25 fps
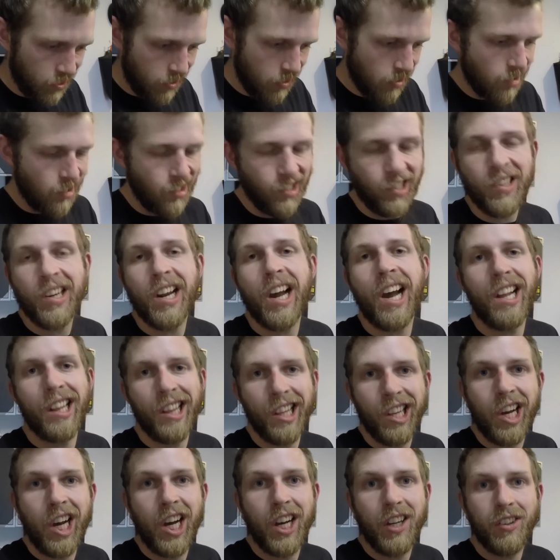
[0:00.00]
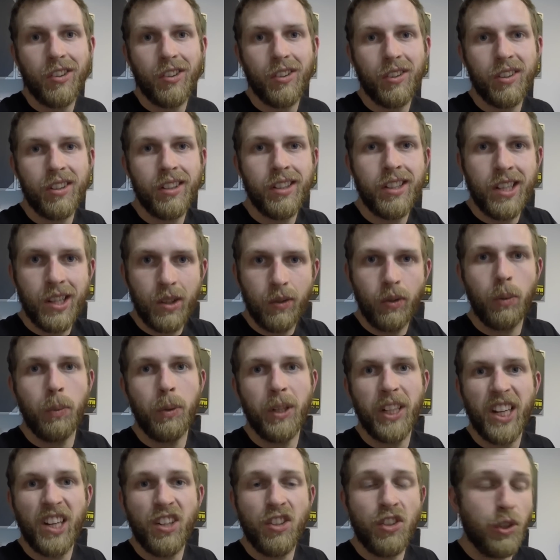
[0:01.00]
so you're not lost when
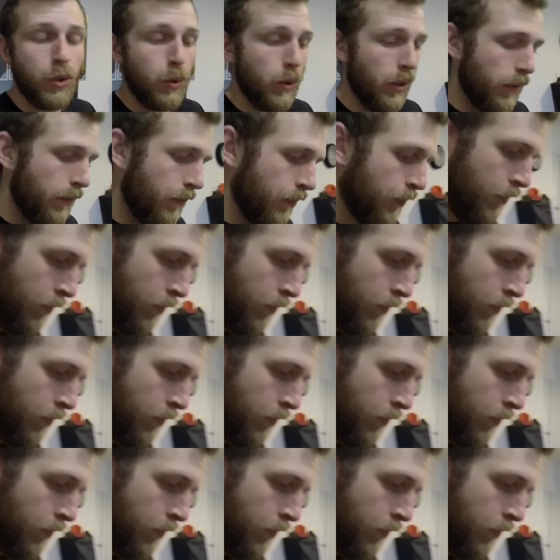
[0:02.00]
we get to it.